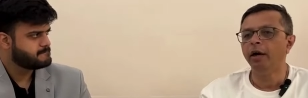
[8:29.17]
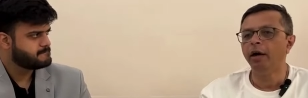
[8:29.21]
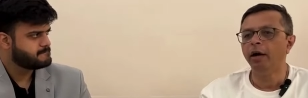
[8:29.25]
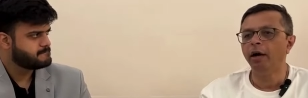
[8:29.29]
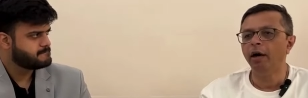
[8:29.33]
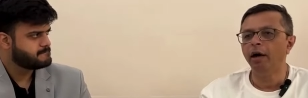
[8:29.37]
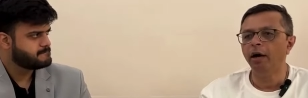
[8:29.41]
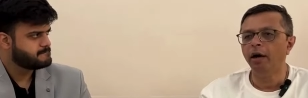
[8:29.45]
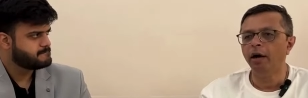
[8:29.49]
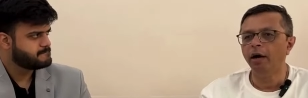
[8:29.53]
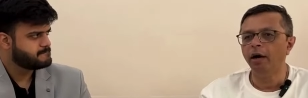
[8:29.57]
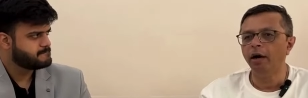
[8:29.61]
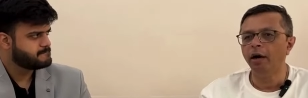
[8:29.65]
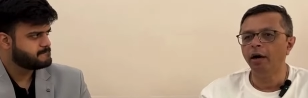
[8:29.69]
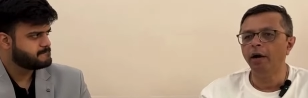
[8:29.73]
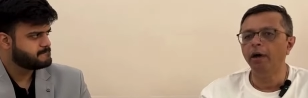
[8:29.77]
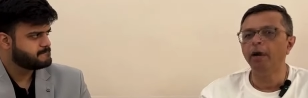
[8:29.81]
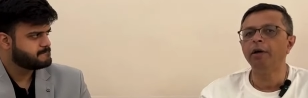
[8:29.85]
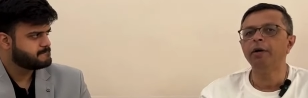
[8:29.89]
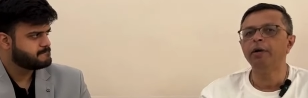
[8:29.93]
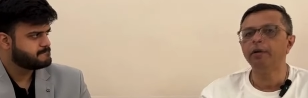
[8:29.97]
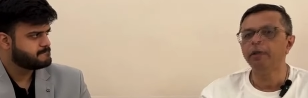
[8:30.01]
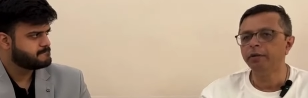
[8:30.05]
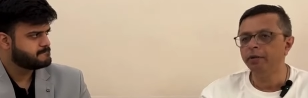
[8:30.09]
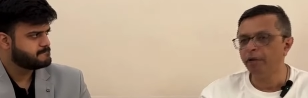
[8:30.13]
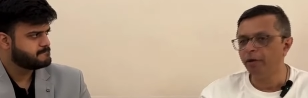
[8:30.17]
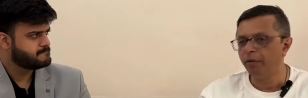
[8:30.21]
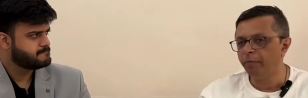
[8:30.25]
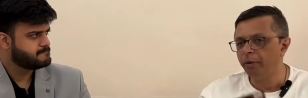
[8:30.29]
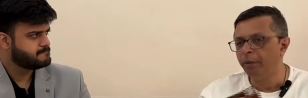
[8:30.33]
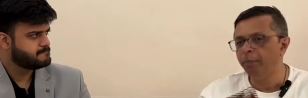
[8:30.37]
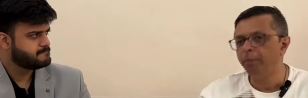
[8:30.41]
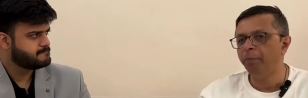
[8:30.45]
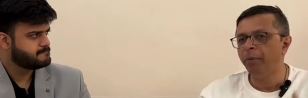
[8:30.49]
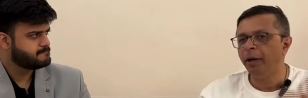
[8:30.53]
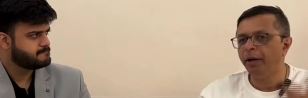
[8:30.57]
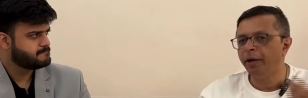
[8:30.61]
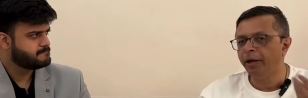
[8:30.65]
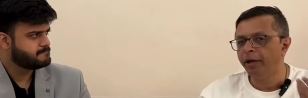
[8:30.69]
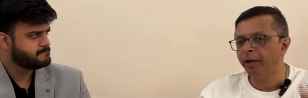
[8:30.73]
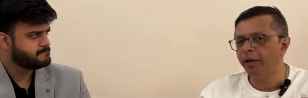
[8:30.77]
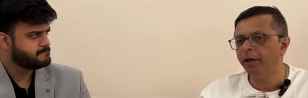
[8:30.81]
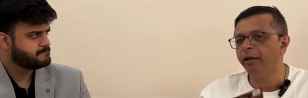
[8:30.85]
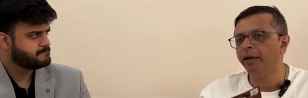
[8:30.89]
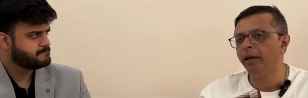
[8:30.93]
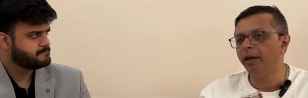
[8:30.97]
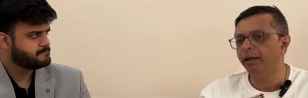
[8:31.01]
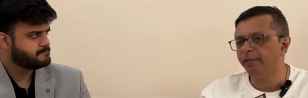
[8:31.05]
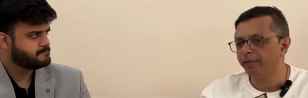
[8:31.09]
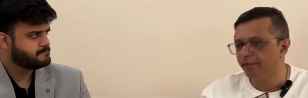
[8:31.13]
Speaker 1: there have been
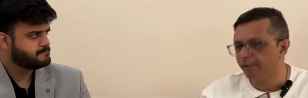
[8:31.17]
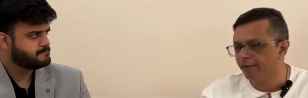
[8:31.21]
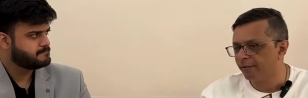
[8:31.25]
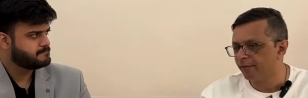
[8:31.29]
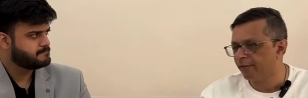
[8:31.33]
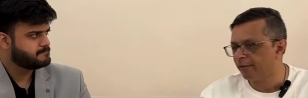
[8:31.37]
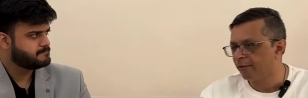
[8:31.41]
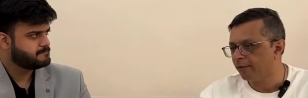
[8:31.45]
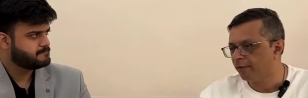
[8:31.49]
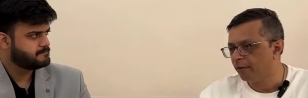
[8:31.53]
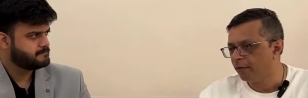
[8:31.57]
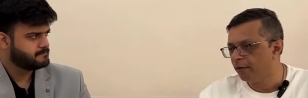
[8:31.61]
Pentagon cases